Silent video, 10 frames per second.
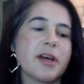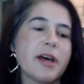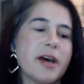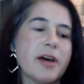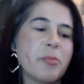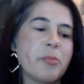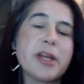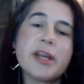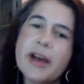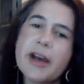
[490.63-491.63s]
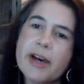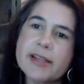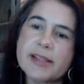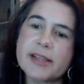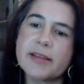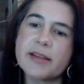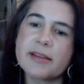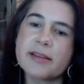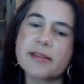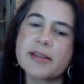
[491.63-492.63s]
But now I see that
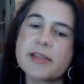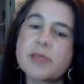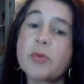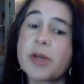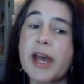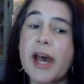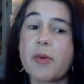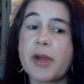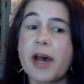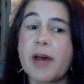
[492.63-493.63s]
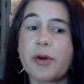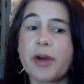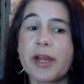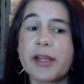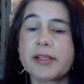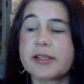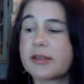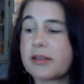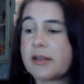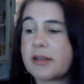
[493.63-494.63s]
this will be how we operate
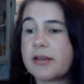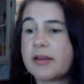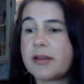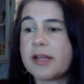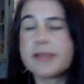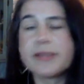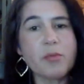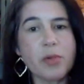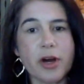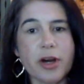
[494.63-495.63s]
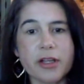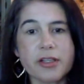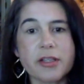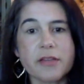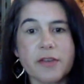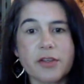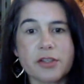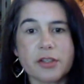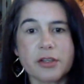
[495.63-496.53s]
in some part into the future.